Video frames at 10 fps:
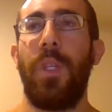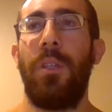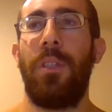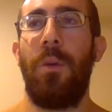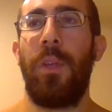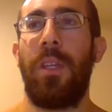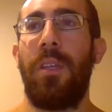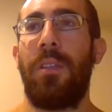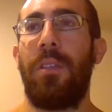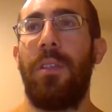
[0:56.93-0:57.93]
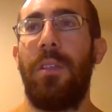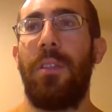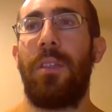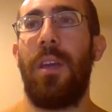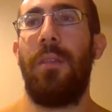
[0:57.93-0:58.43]
So with this is
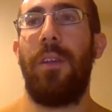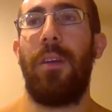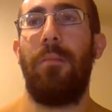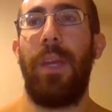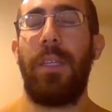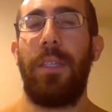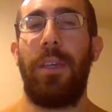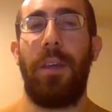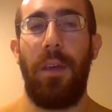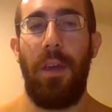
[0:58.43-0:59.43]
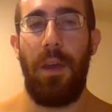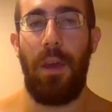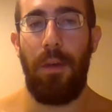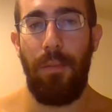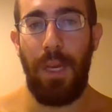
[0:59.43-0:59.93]
just kind of like a basic
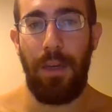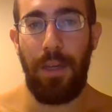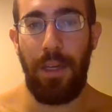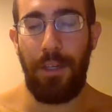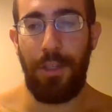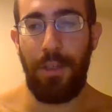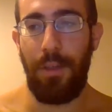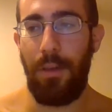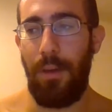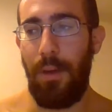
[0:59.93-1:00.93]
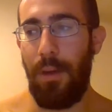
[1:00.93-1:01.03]
meditation,